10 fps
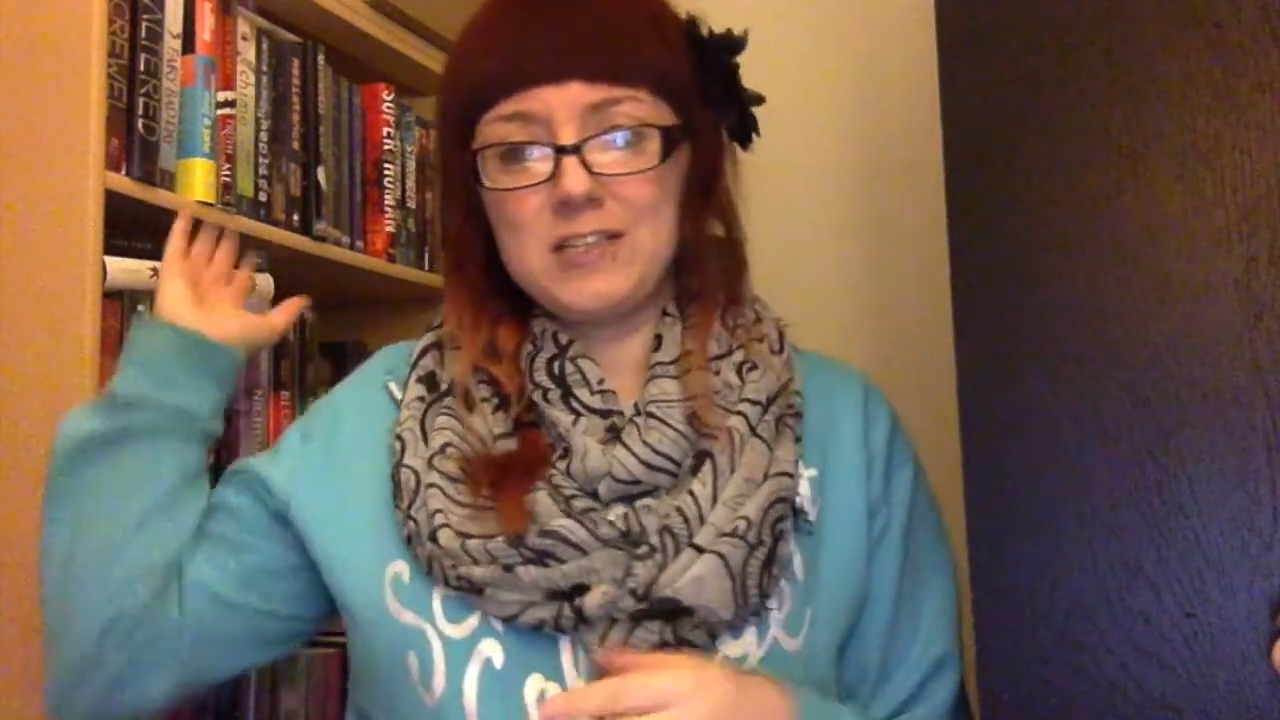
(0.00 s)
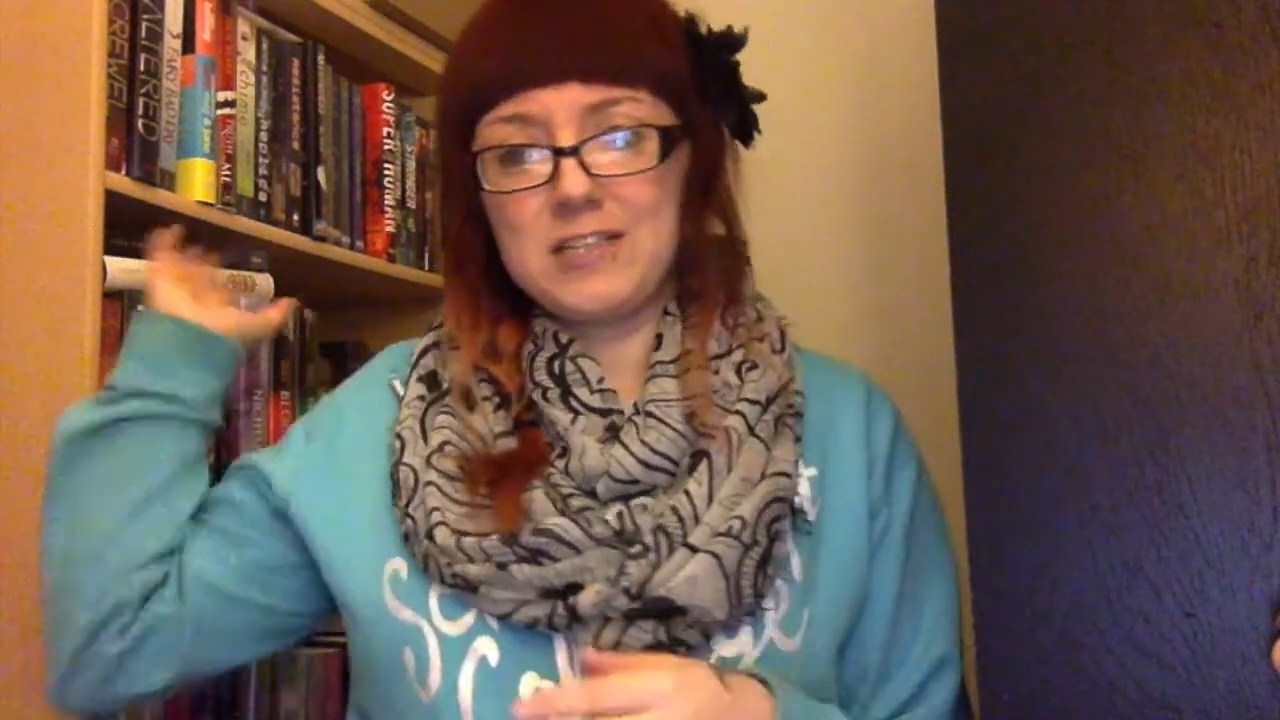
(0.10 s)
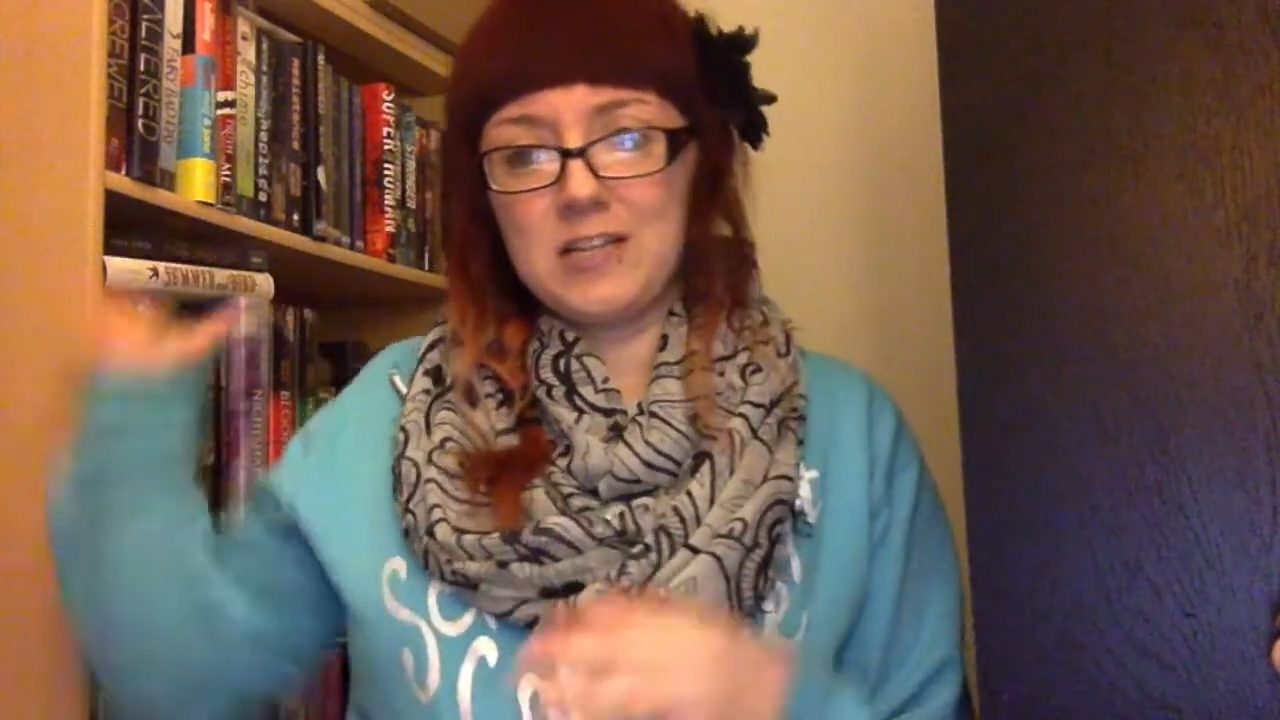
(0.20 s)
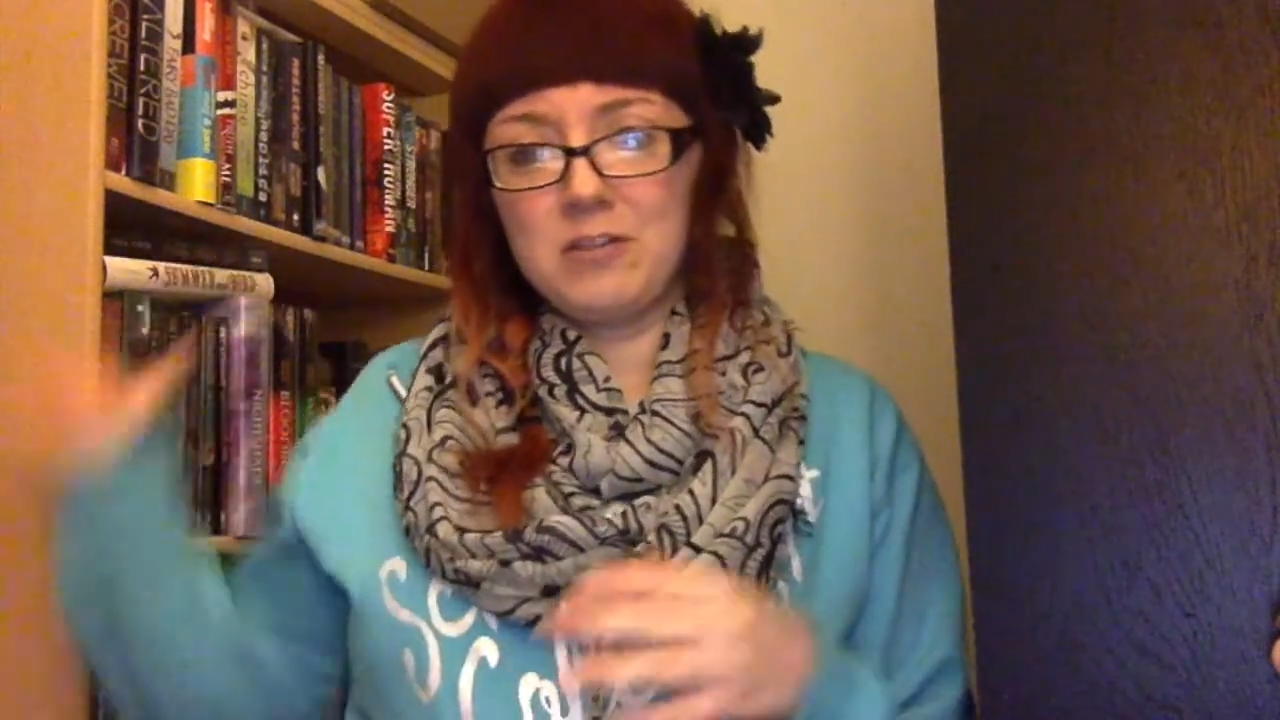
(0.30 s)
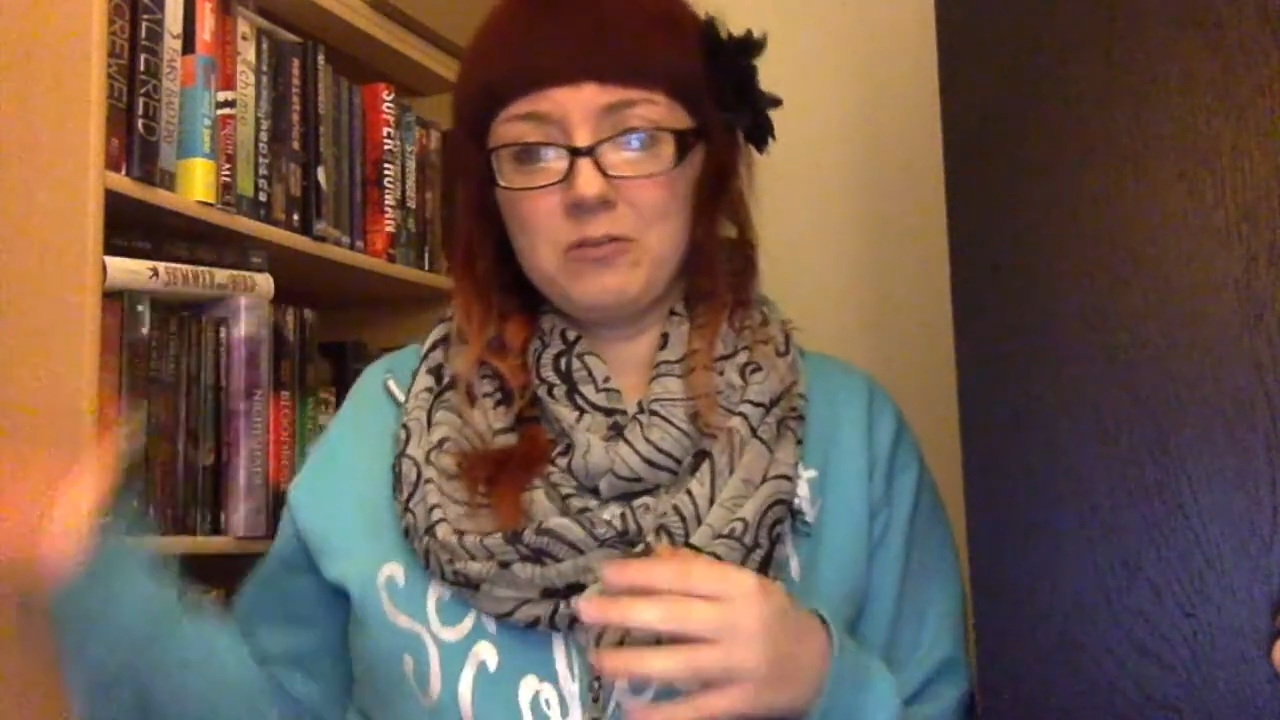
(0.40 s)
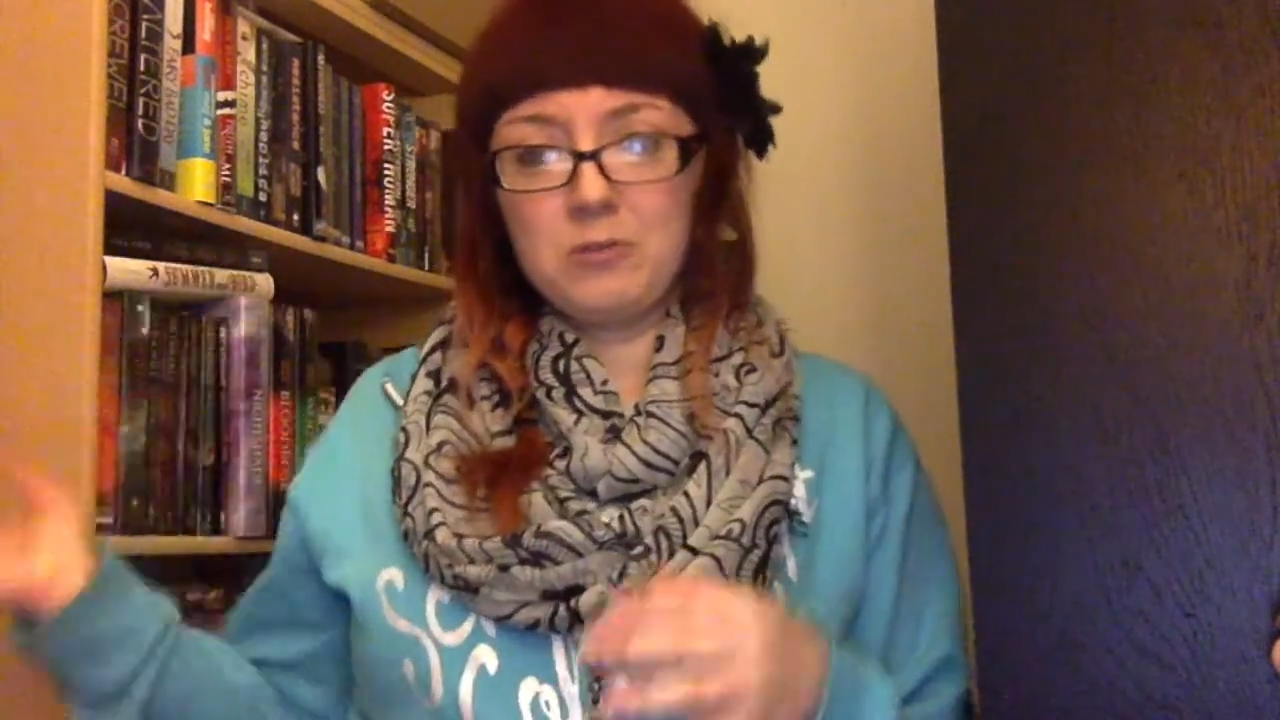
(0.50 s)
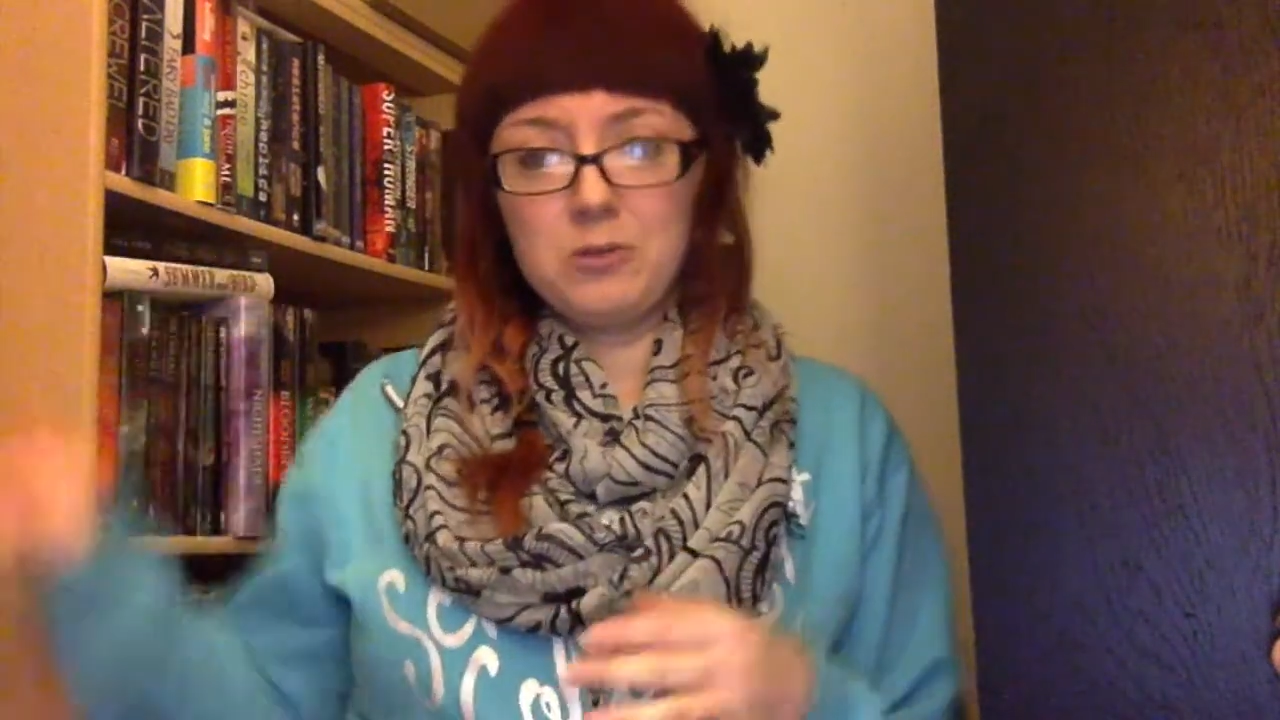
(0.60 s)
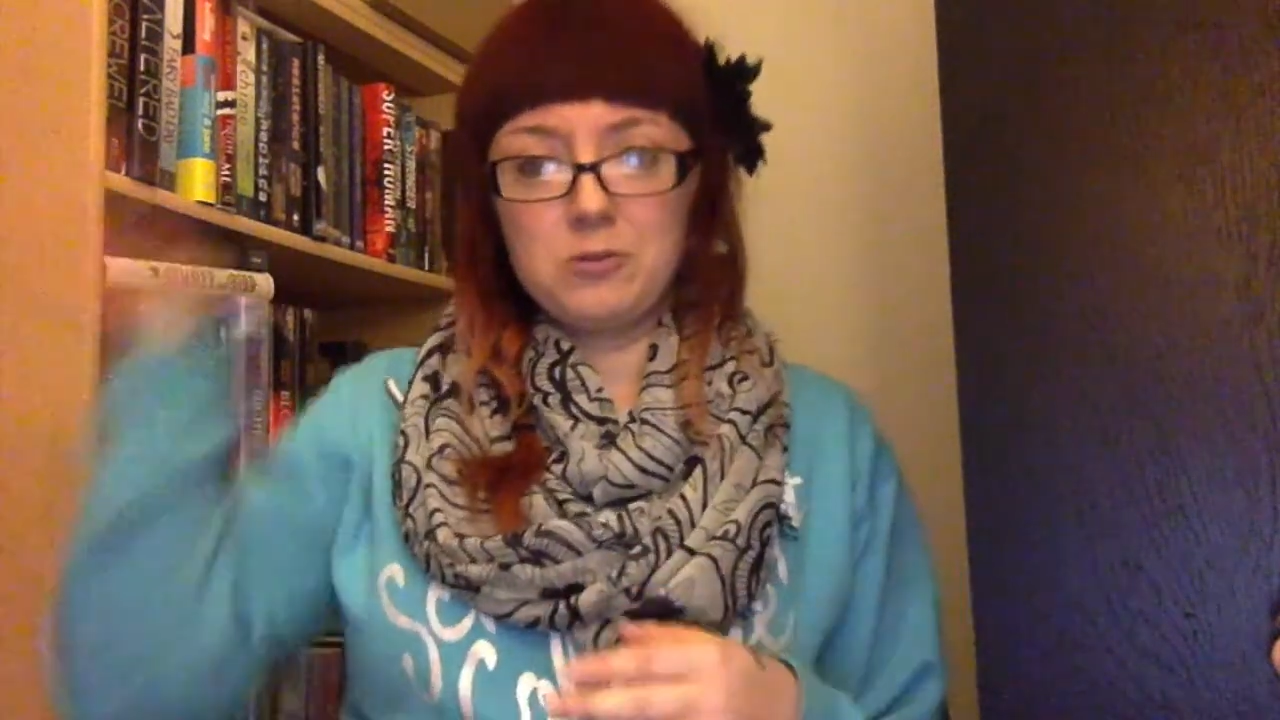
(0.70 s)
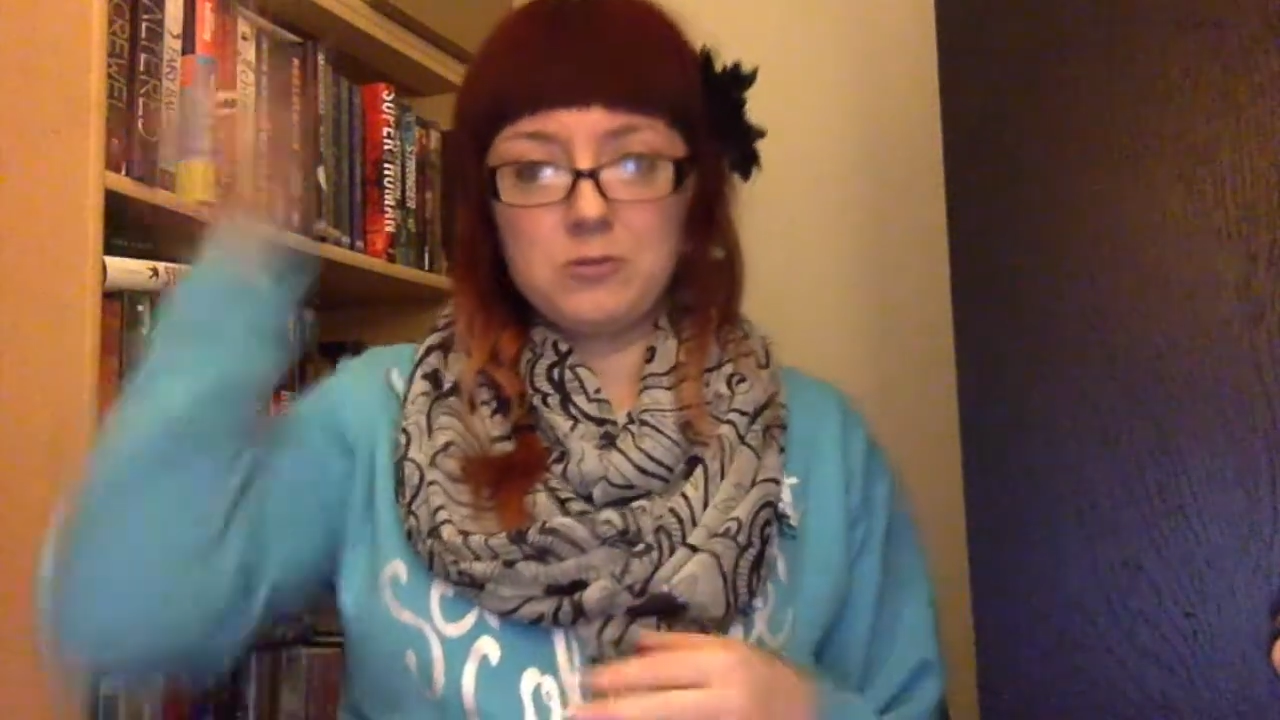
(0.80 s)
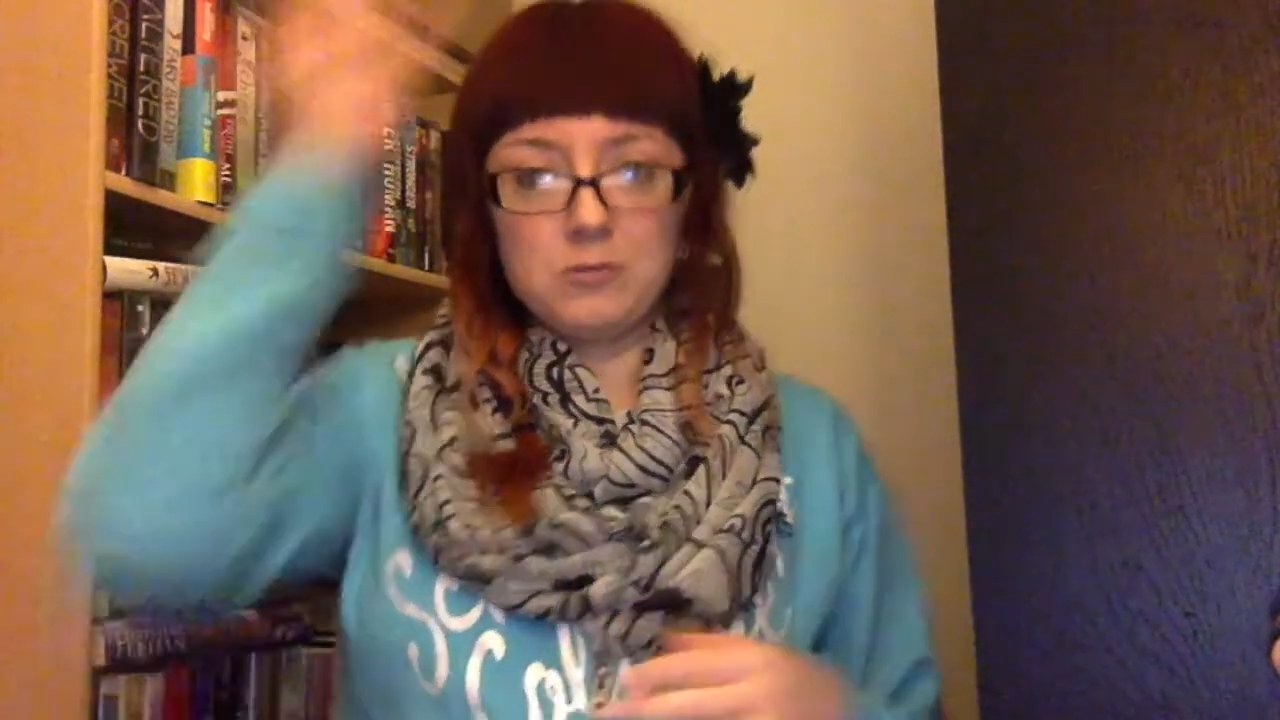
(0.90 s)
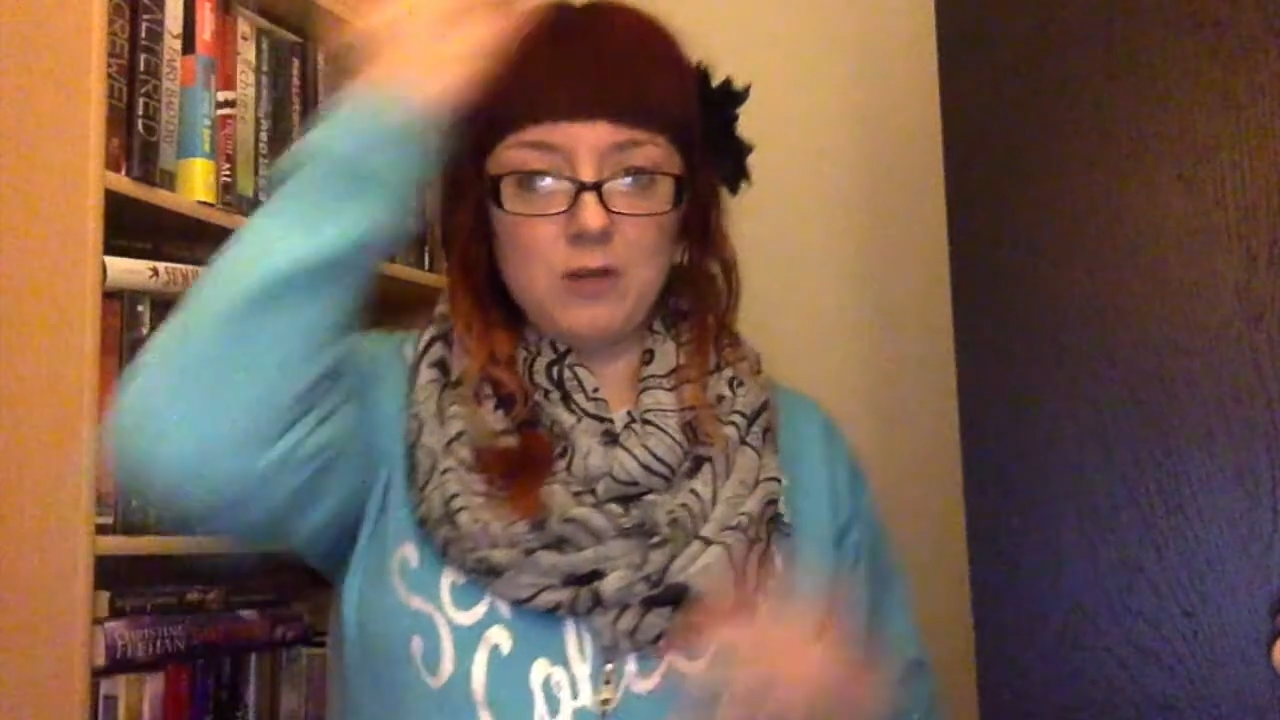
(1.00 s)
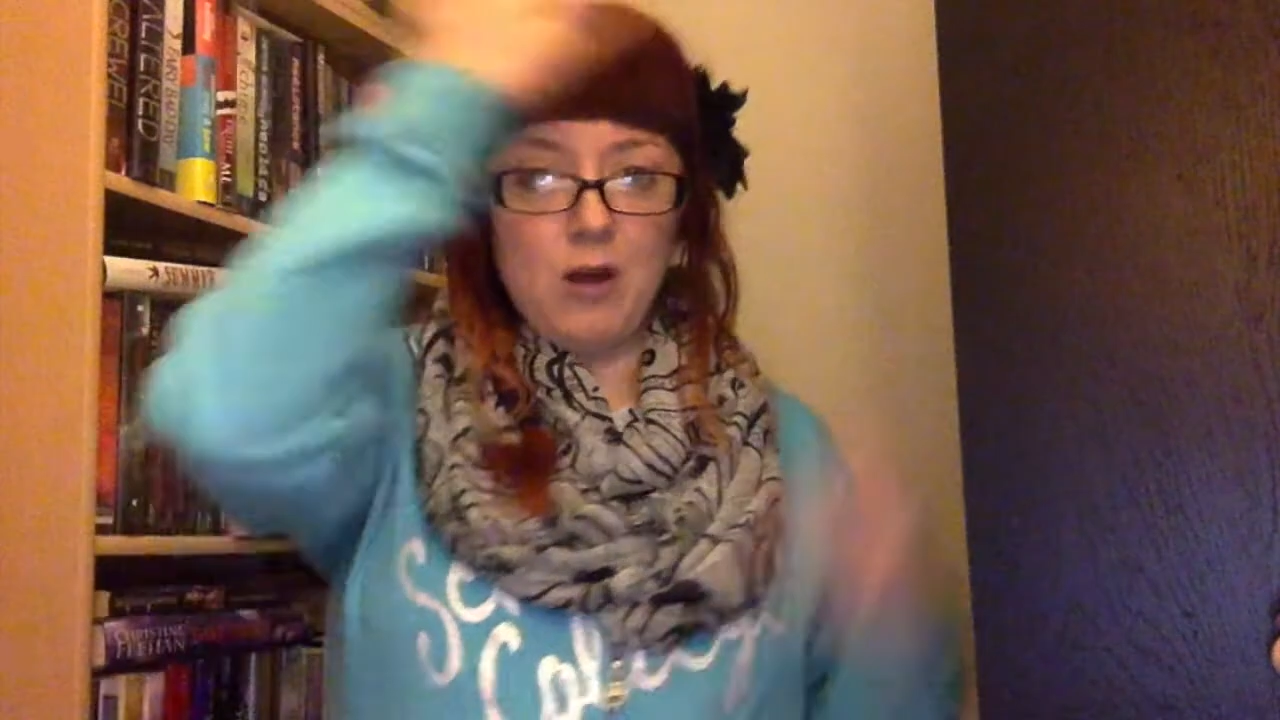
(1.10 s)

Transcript: digging through